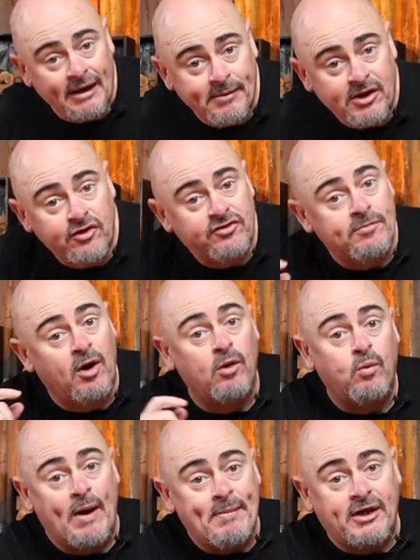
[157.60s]
gonna be using my
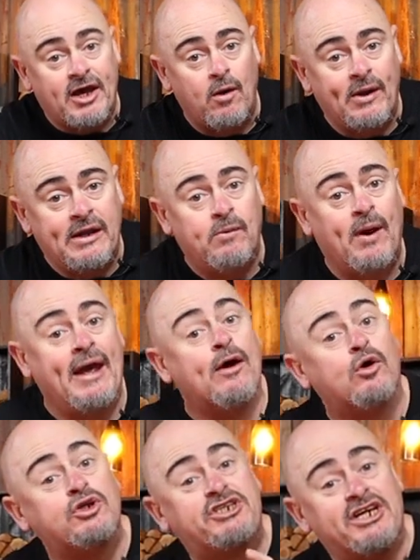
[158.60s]
Weber Go Anywhere,
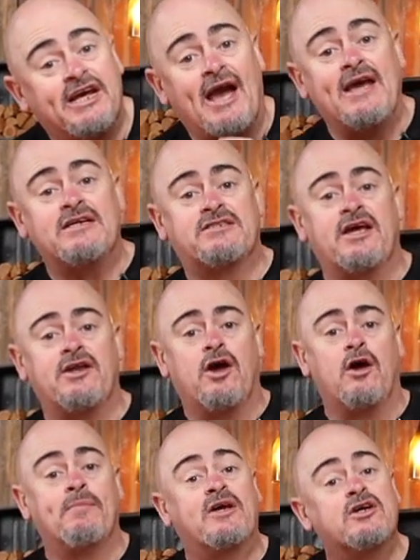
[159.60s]
or GA as they're
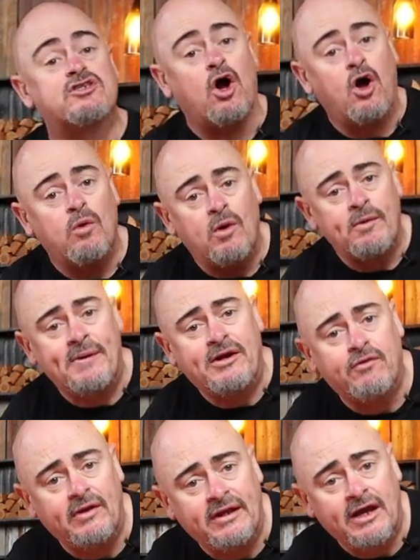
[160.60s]
known, because I wanna be
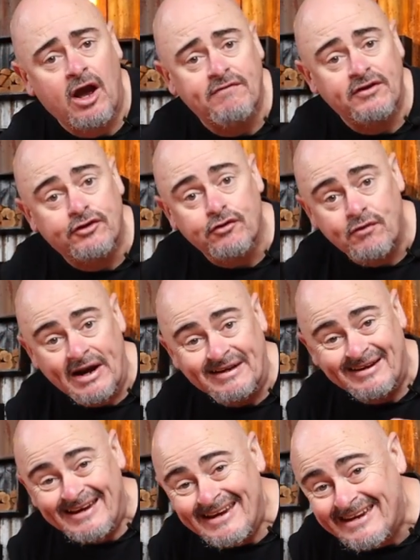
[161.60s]
grilling over direct
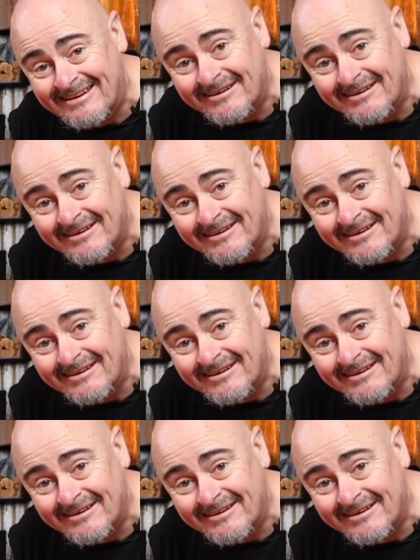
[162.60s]
heat.